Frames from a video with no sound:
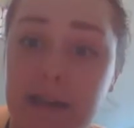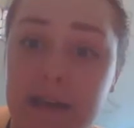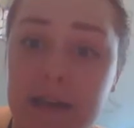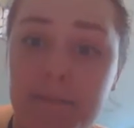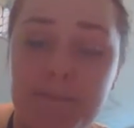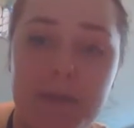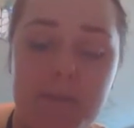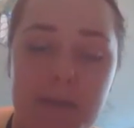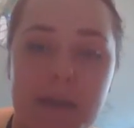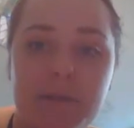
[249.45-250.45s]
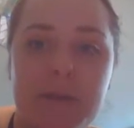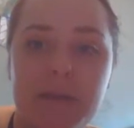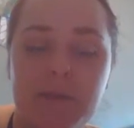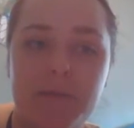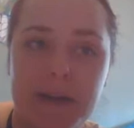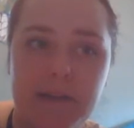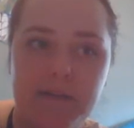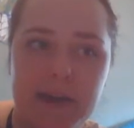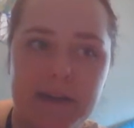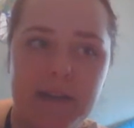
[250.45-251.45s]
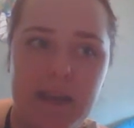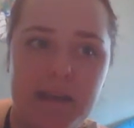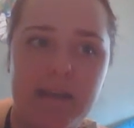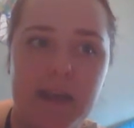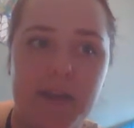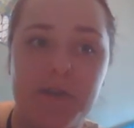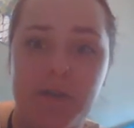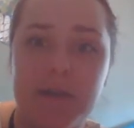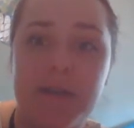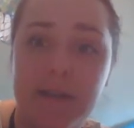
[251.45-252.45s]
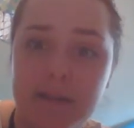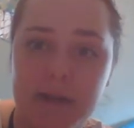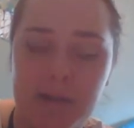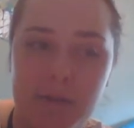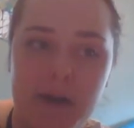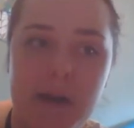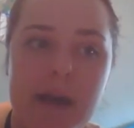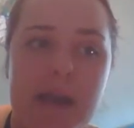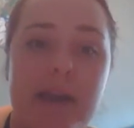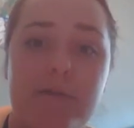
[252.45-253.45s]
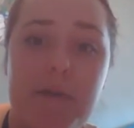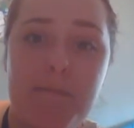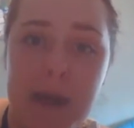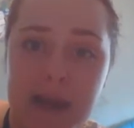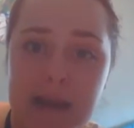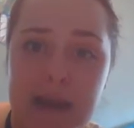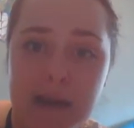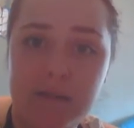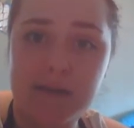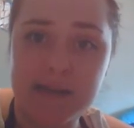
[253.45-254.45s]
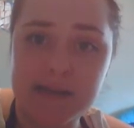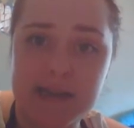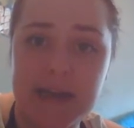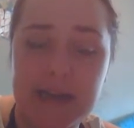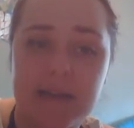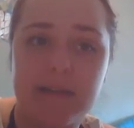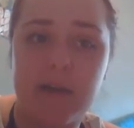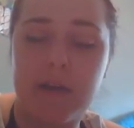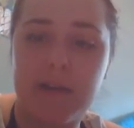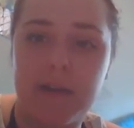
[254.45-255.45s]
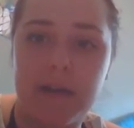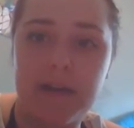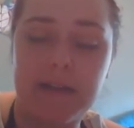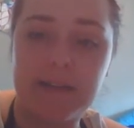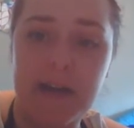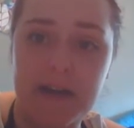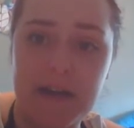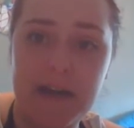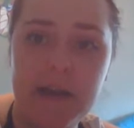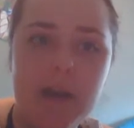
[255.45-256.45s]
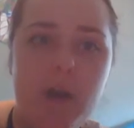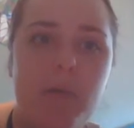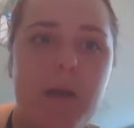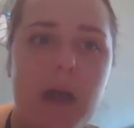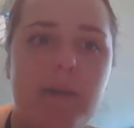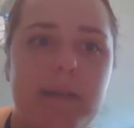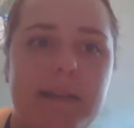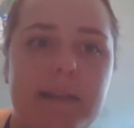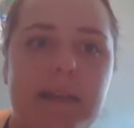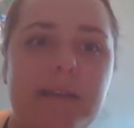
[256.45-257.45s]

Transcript: silly, because we don't redefine things that don't exist anymore. If we ban animal testing in its entirety, we're not going to then